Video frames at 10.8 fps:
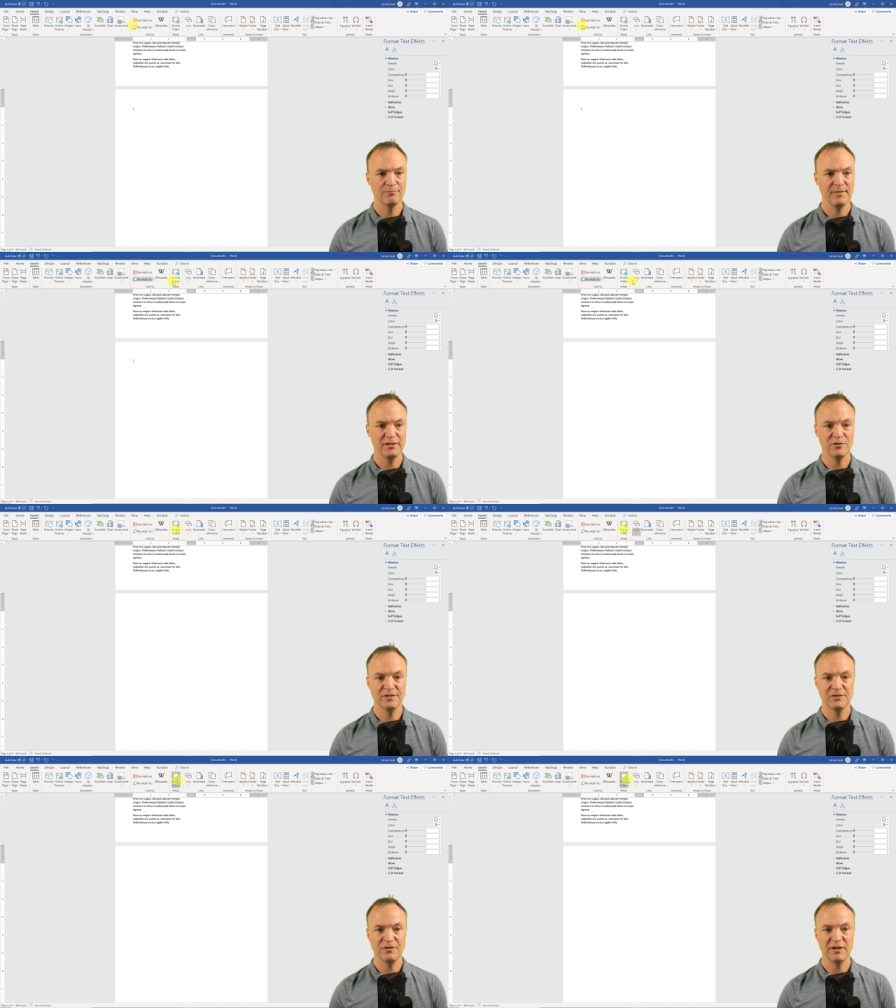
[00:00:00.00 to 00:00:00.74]
make
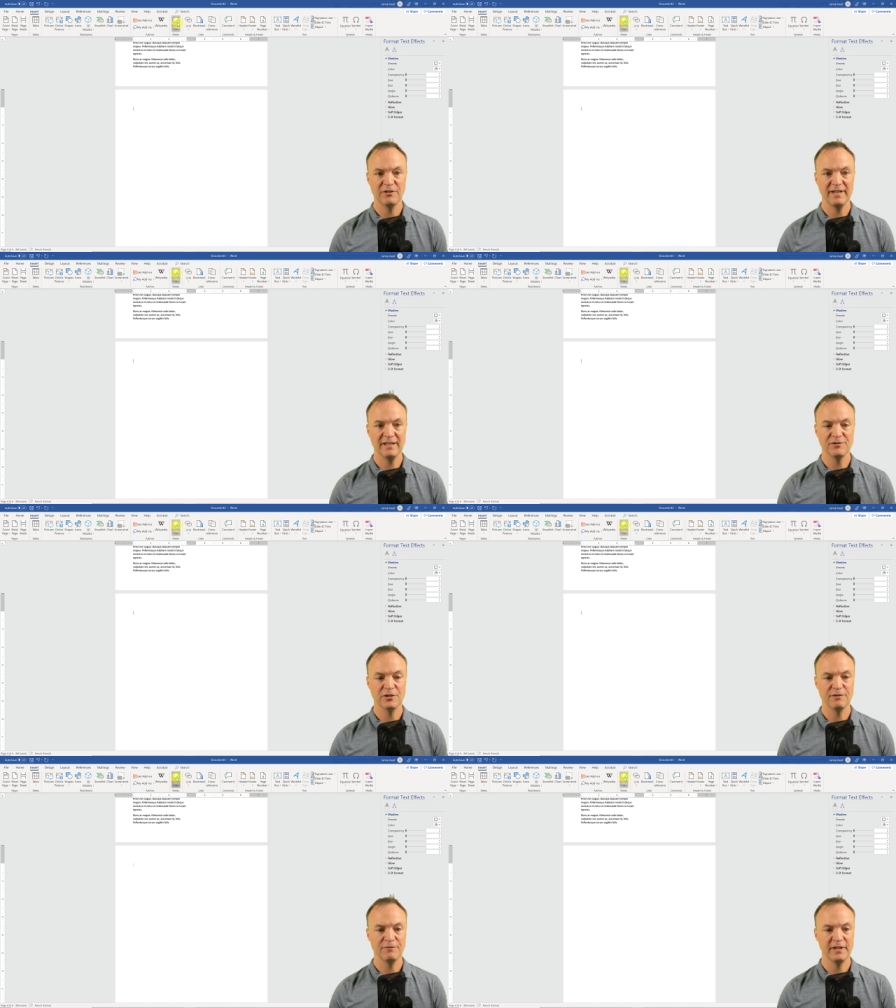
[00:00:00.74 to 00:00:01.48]
sure so you're under
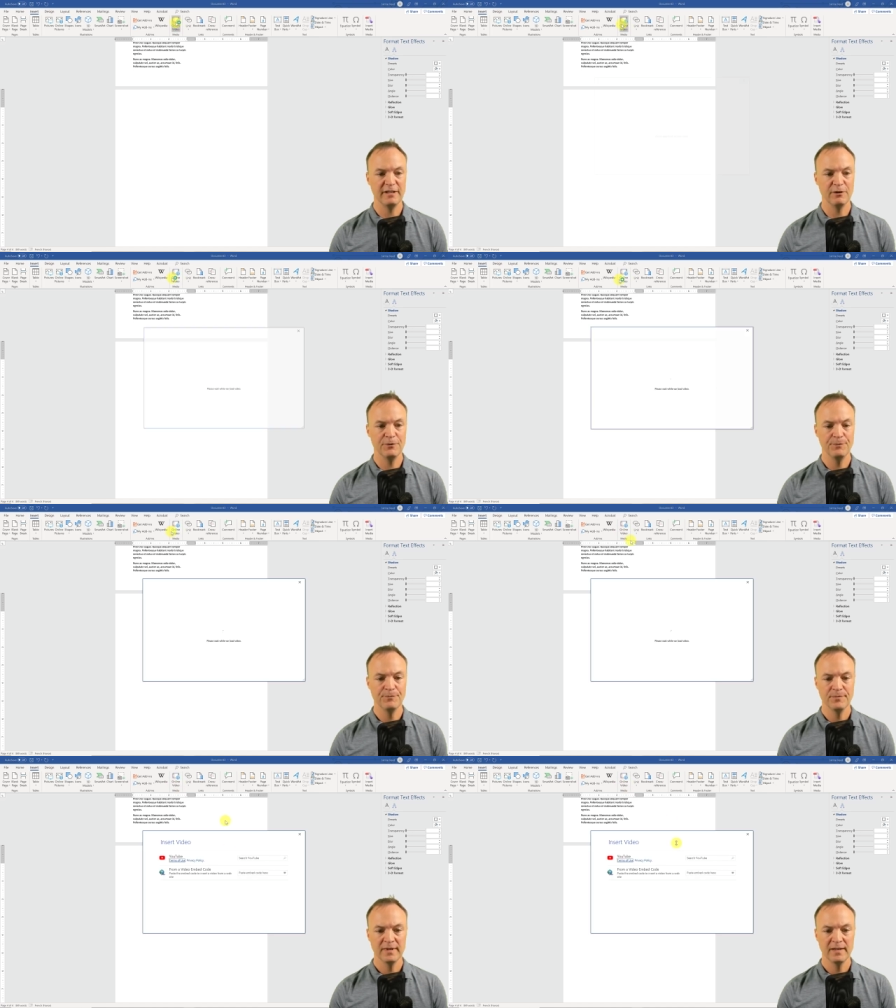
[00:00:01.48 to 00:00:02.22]
insert video,
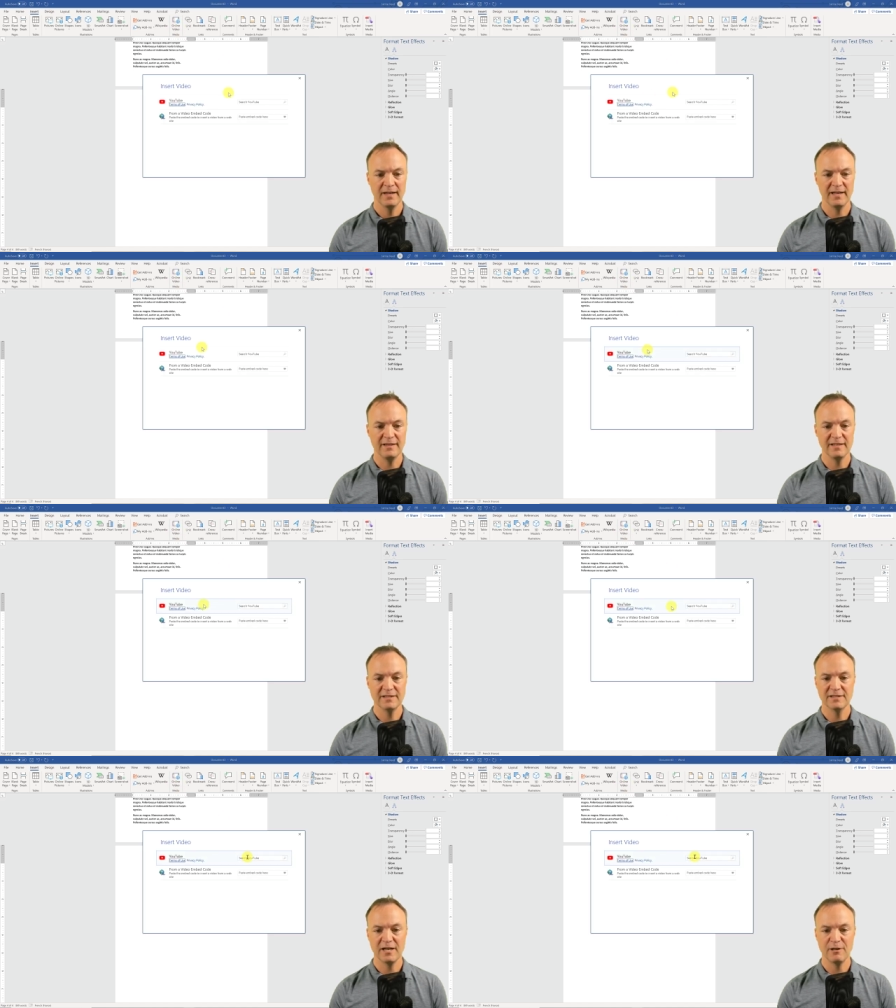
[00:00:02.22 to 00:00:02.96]
and
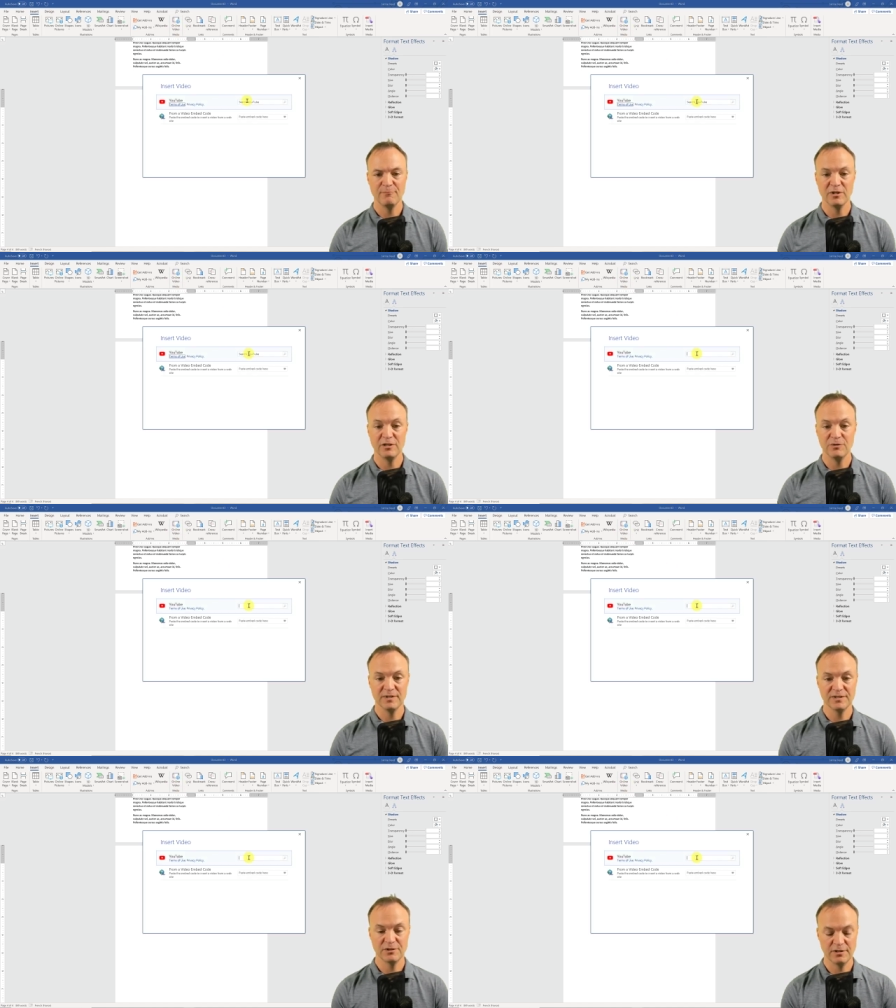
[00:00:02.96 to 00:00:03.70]
this time you can do
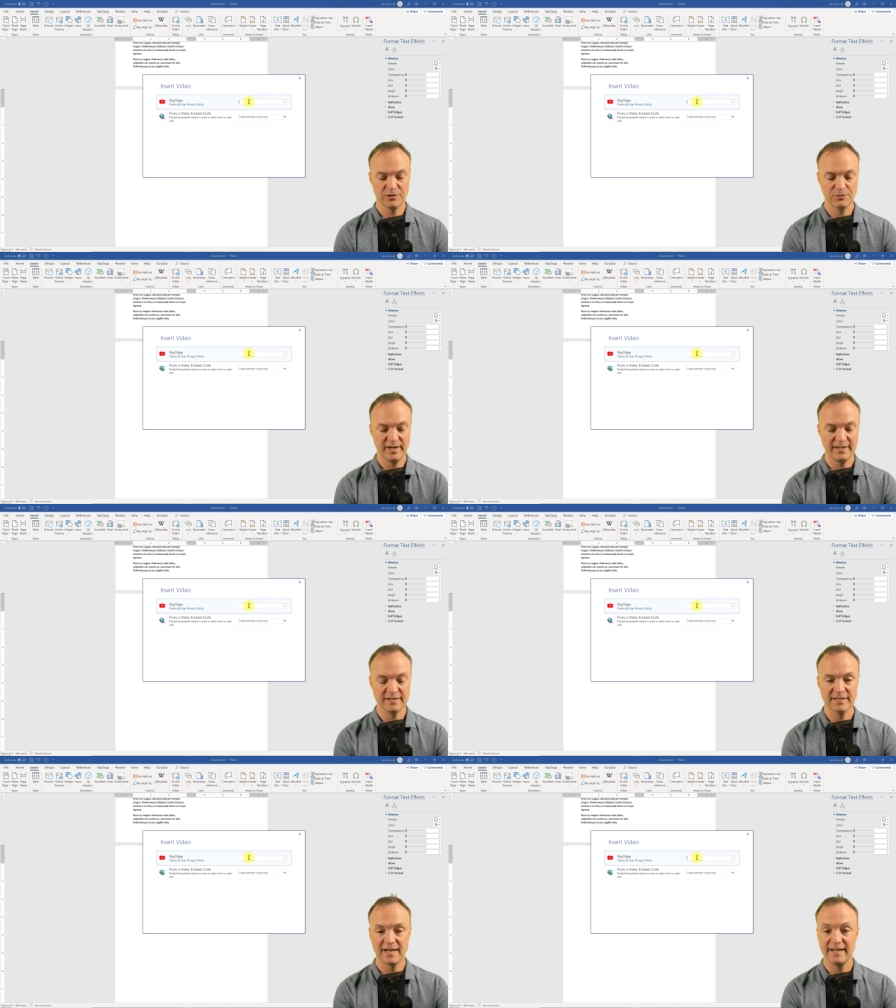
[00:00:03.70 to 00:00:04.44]
a search right
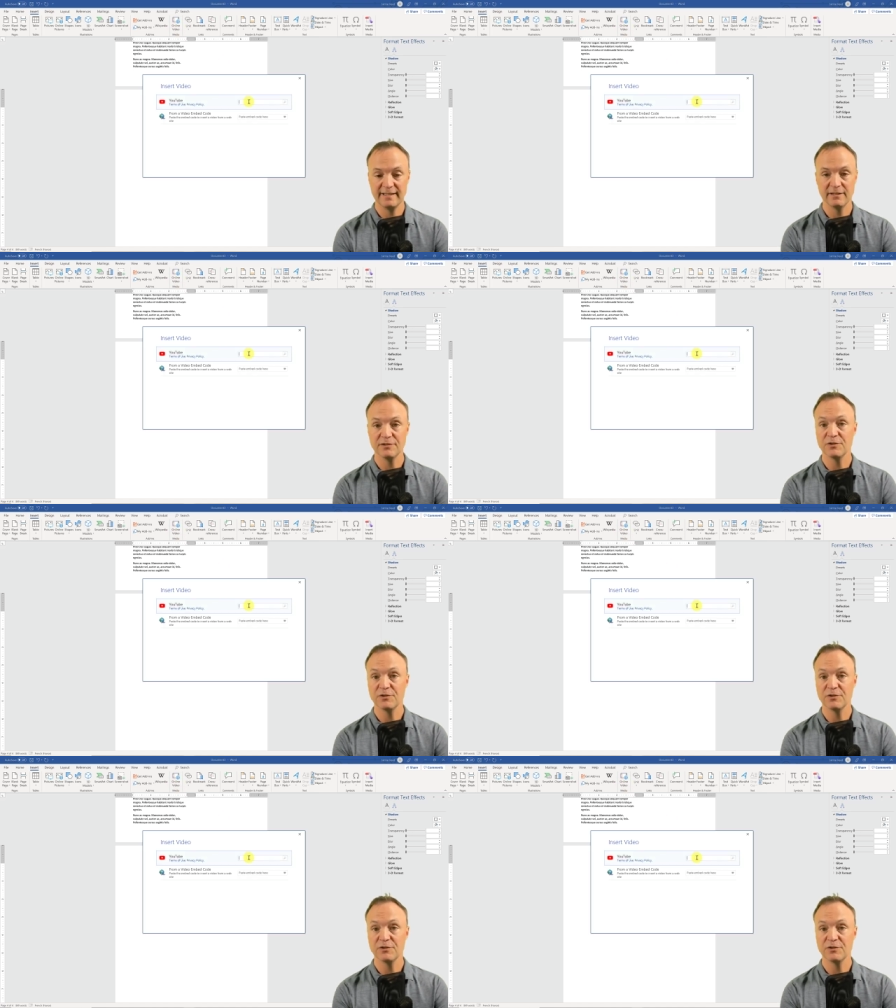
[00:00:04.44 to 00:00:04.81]
inside here.